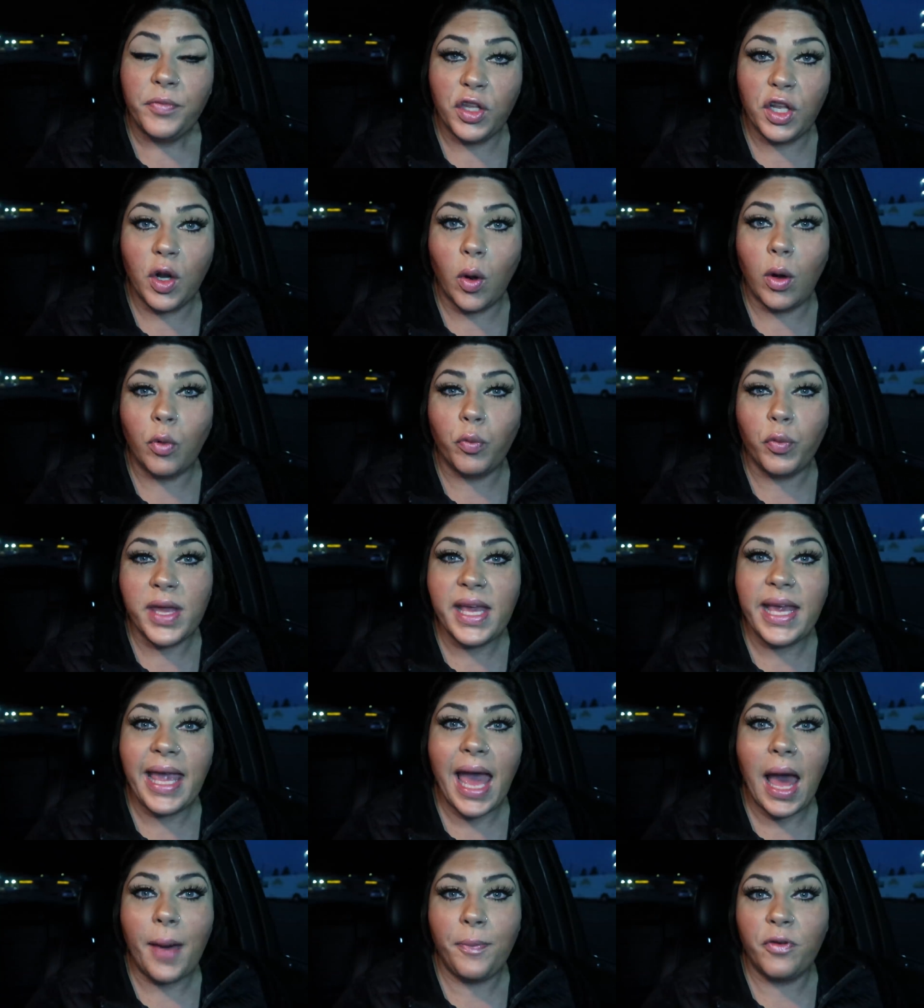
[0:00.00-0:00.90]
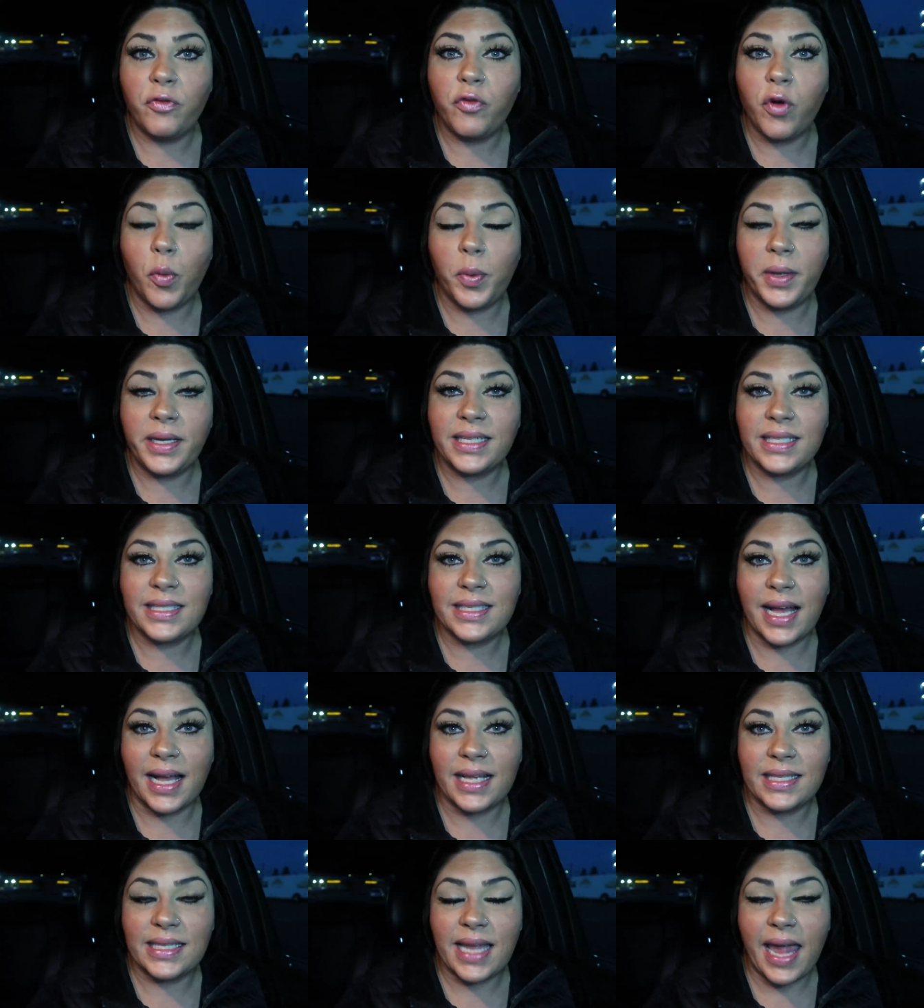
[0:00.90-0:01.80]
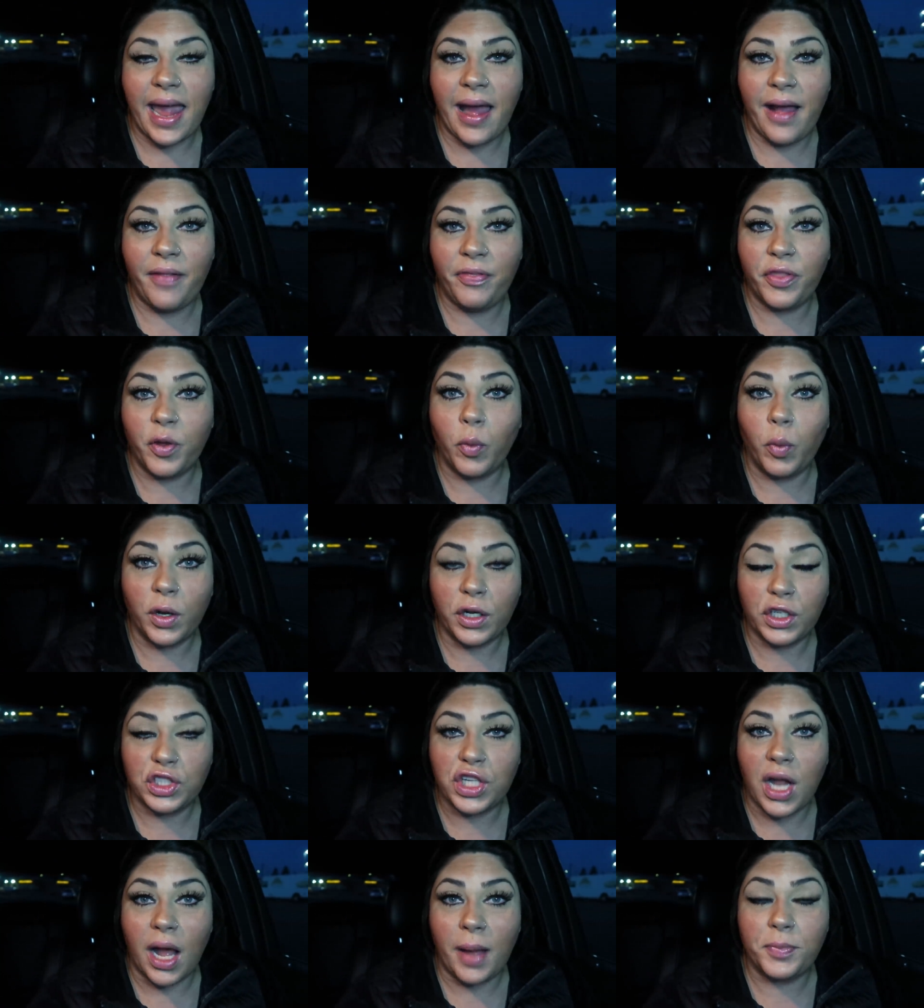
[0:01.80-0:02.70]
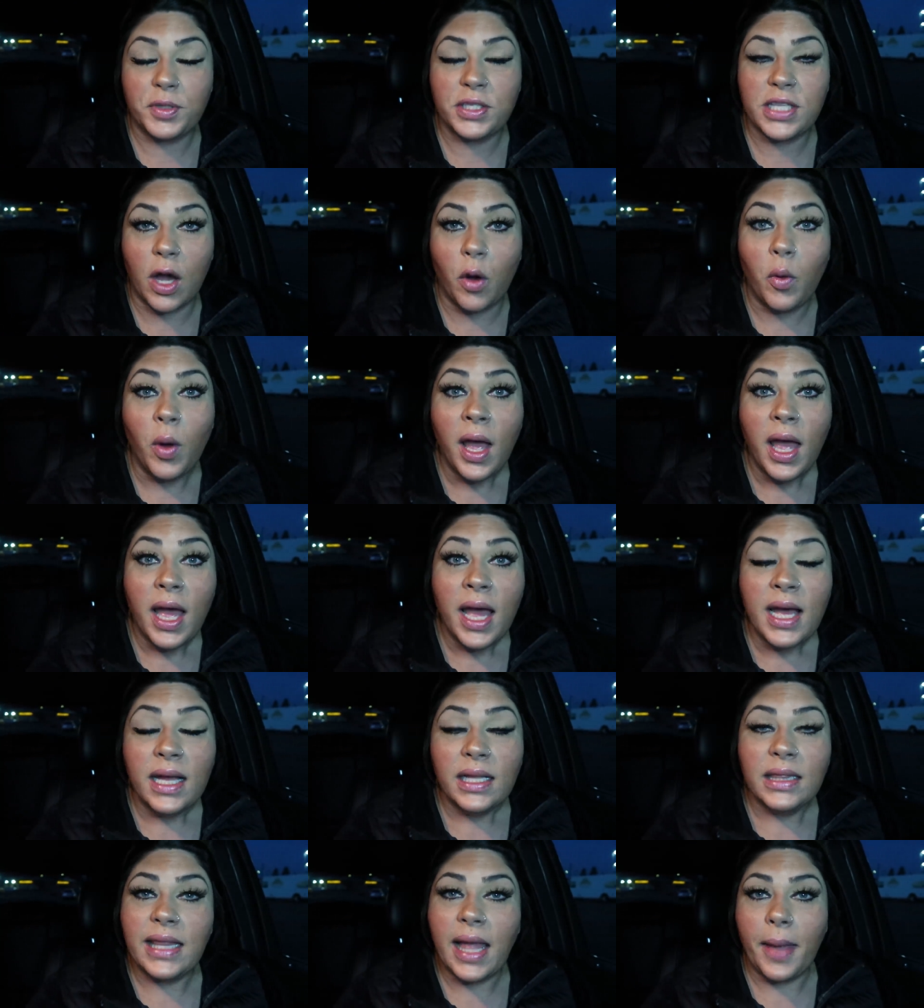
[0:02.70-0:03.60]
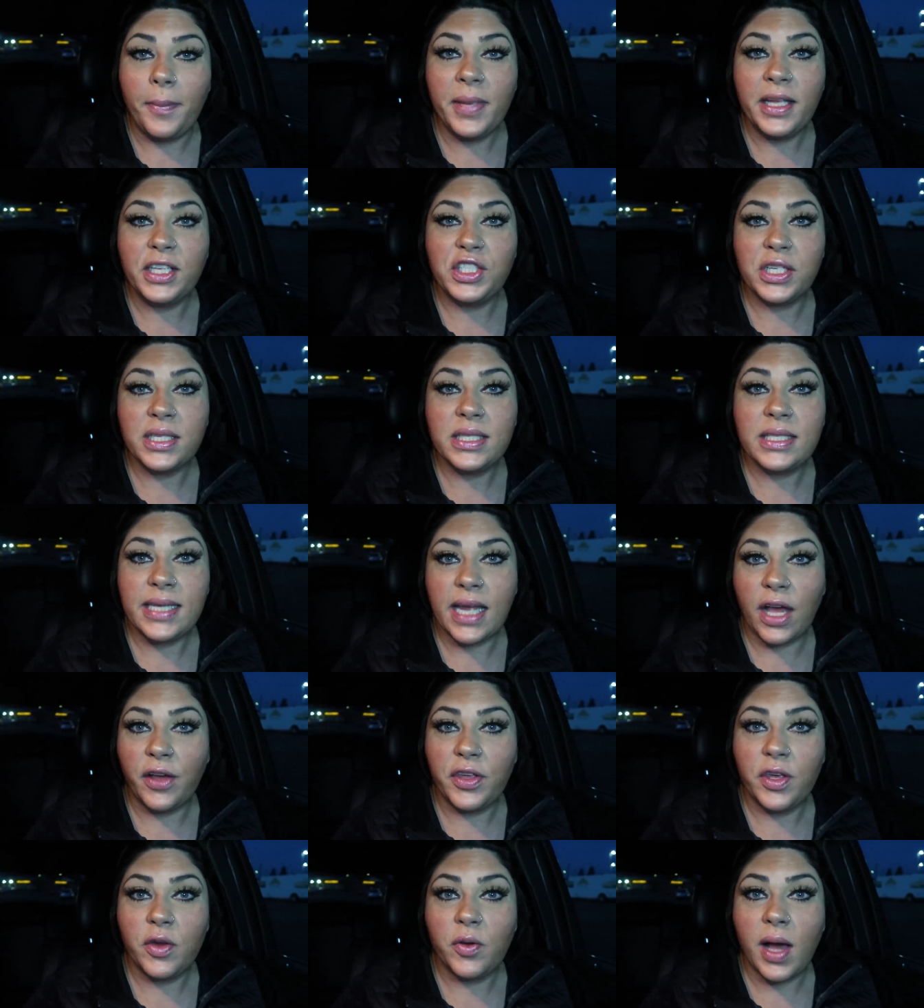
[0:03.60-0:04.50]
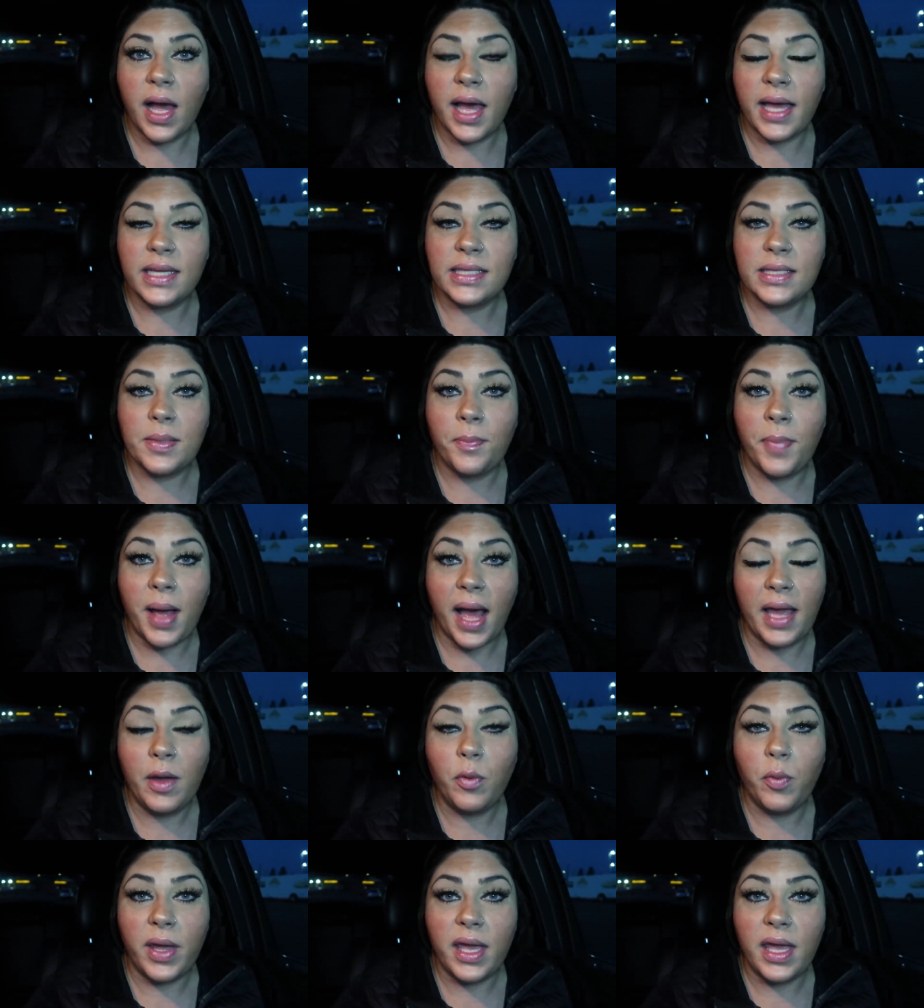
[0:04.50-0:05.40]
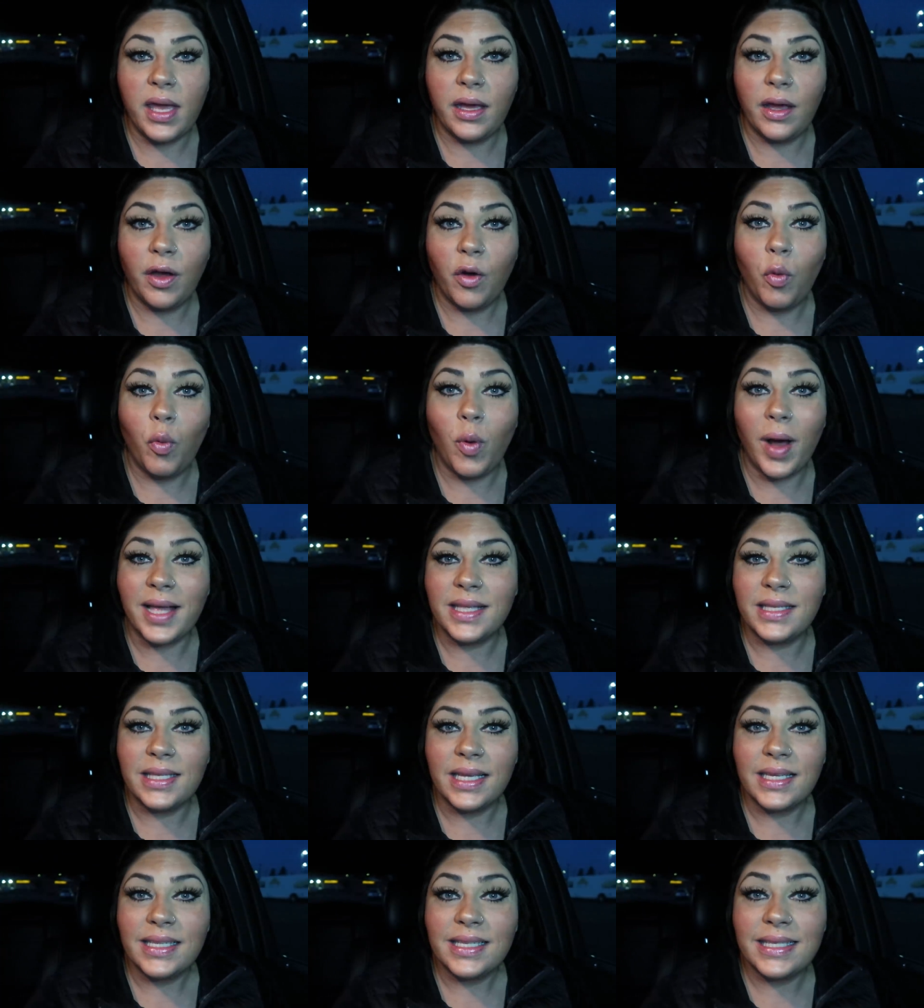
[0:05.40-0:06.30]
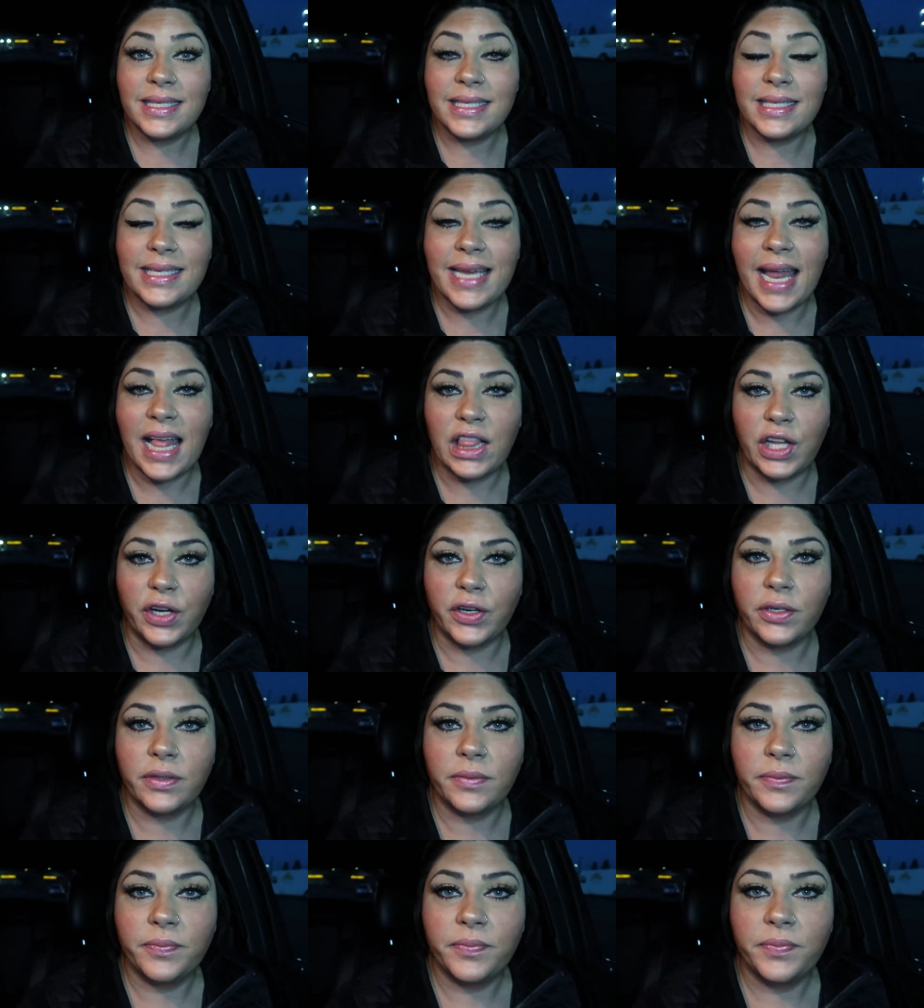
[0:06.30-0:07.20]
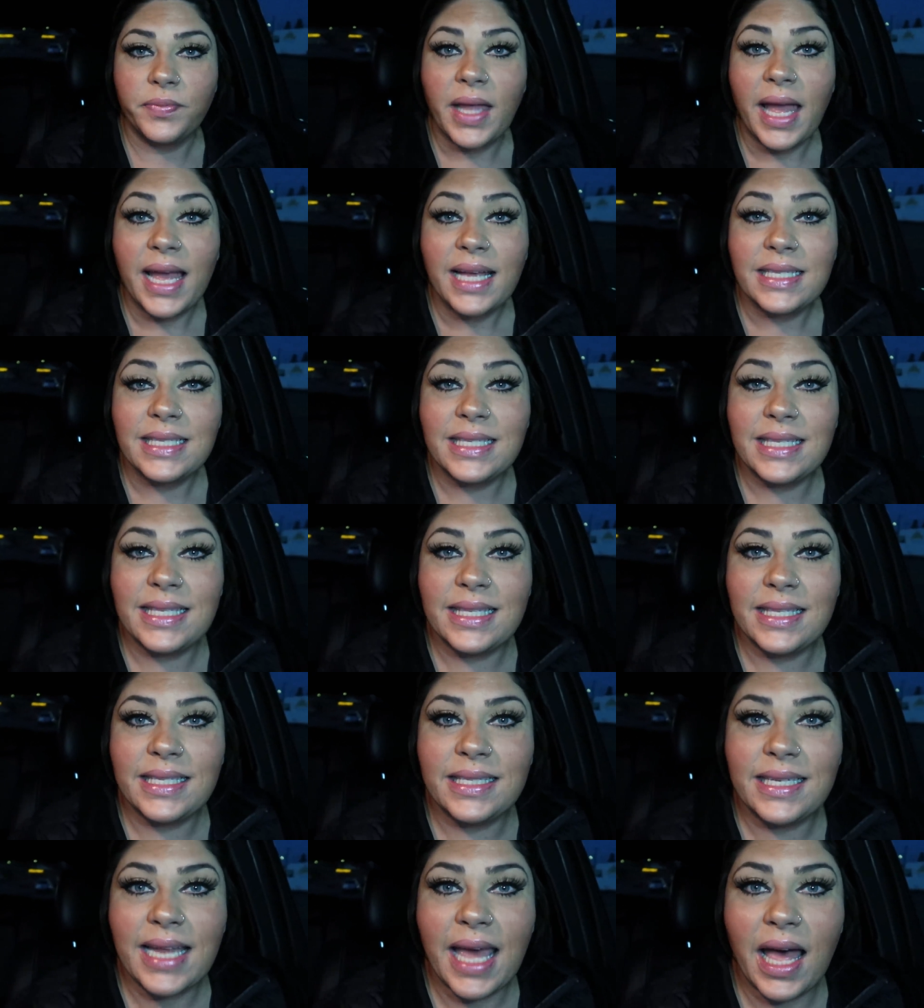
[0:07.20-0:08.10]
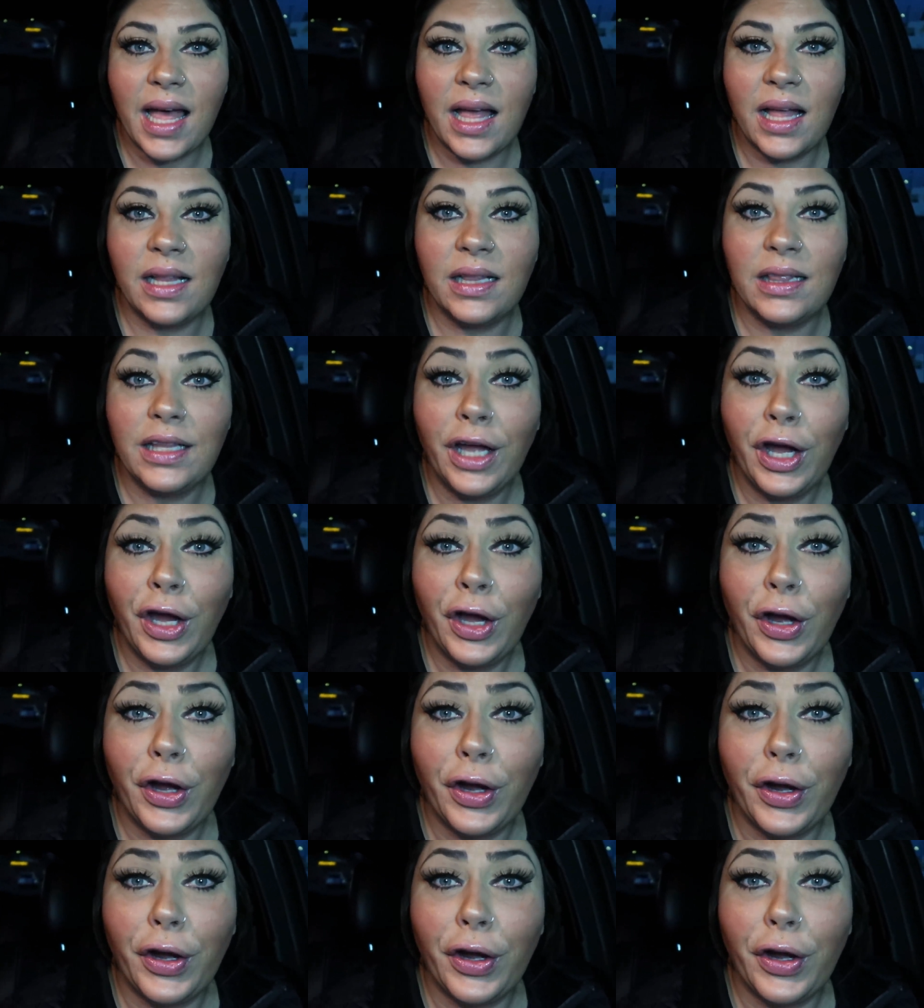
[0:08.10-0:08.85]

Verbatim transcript: you know, a recap of what we discussed at the workshop. So let me just tell you guys, my week was stellar. Stellar.